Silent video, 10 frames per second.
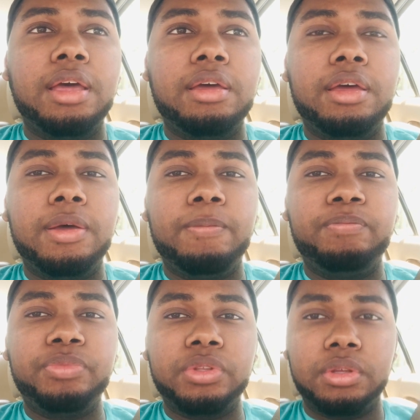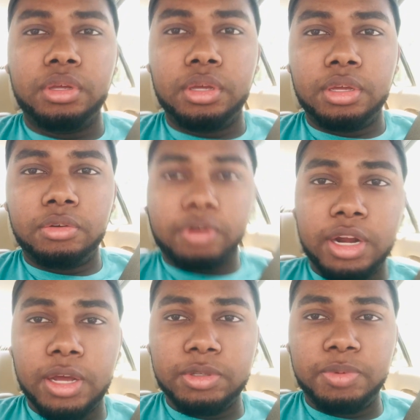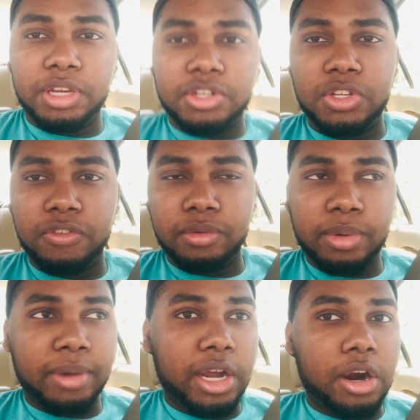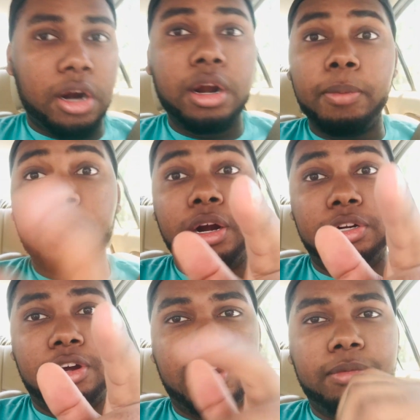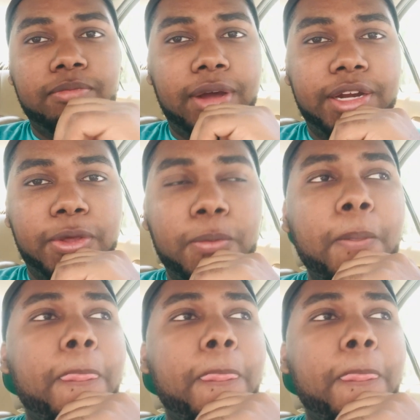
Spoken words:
And right now I'm speaking to you from in my car, a parked car, mind you.